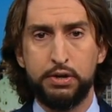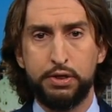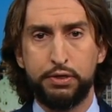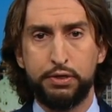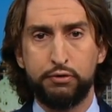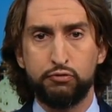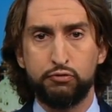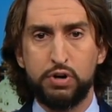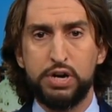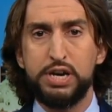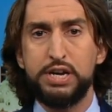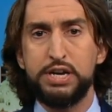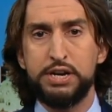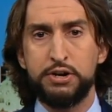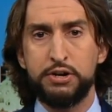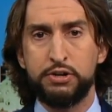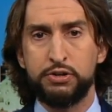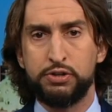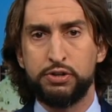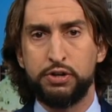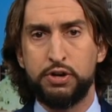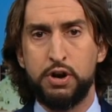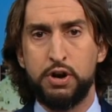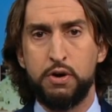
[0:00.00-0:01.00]
Three
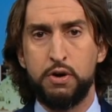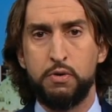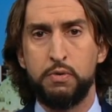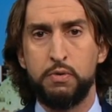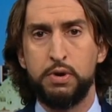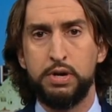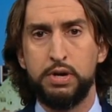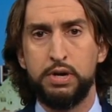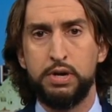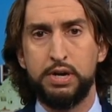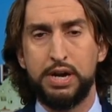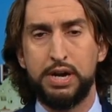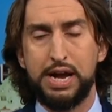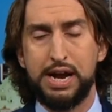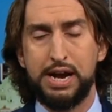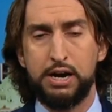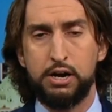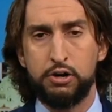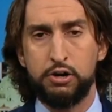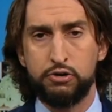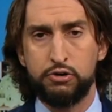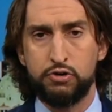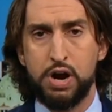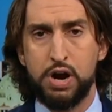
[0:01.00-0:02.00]
years ago,
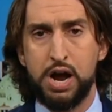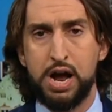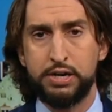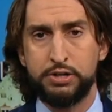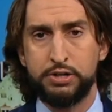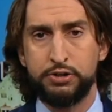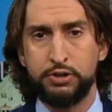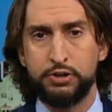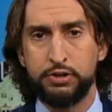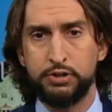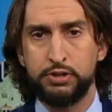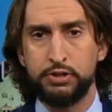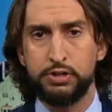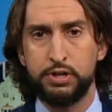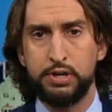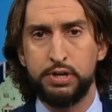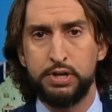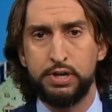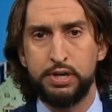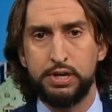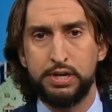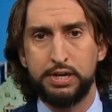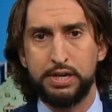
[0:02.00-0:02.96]
Aaron Rodgers